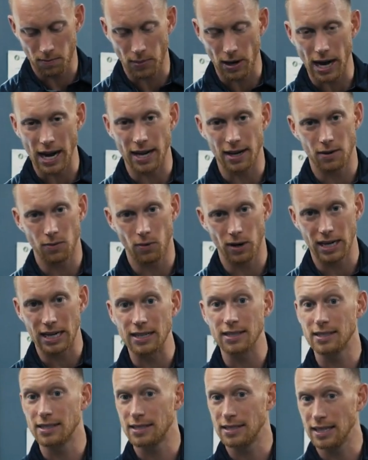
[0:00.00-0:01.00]
But we
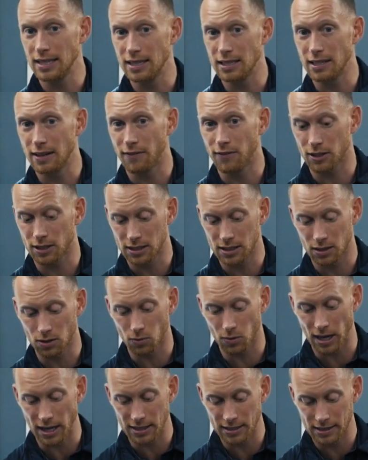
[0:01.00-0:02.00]
can see the difference in
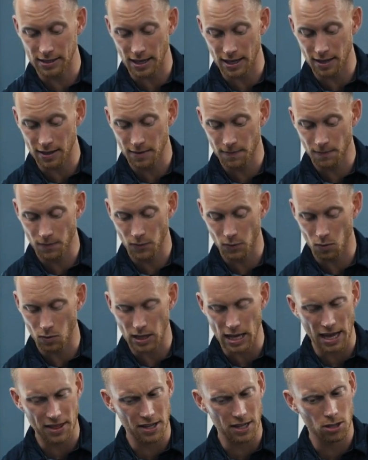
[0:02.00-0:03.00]
the right side.
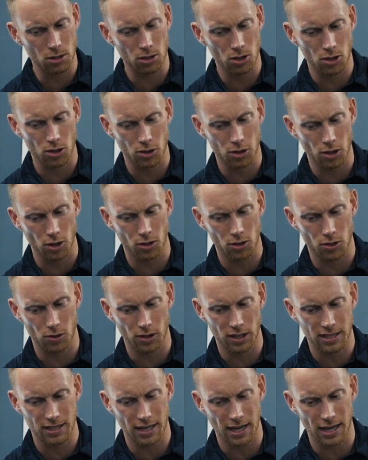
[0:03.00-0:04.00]
And this is your
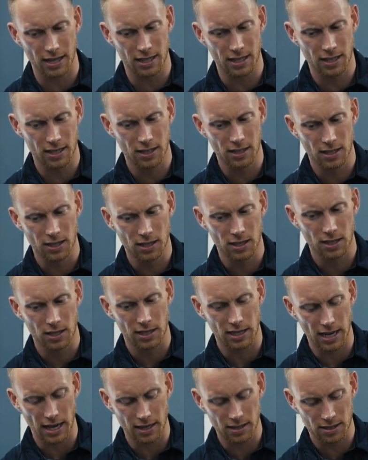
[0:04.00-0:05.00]
surgery side?
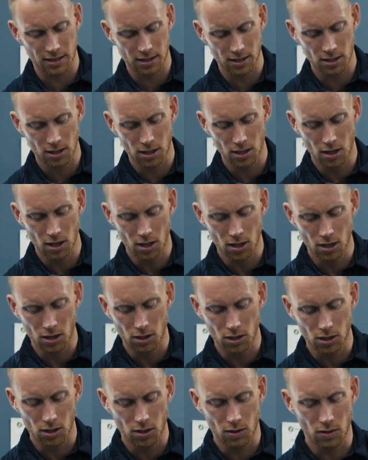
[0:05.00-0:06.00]
Yes.
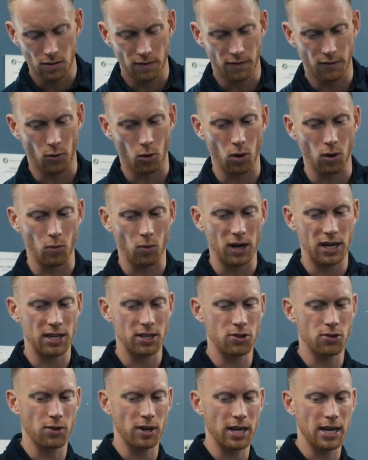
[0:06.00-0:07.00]
Yes. For what
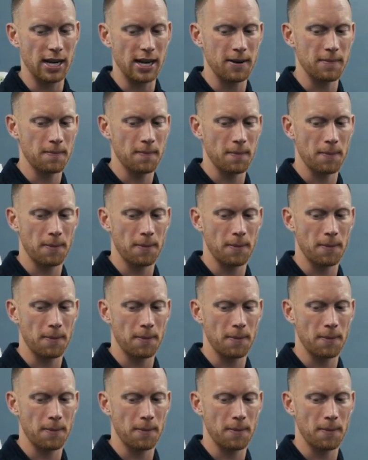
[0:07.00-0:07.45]
injury again?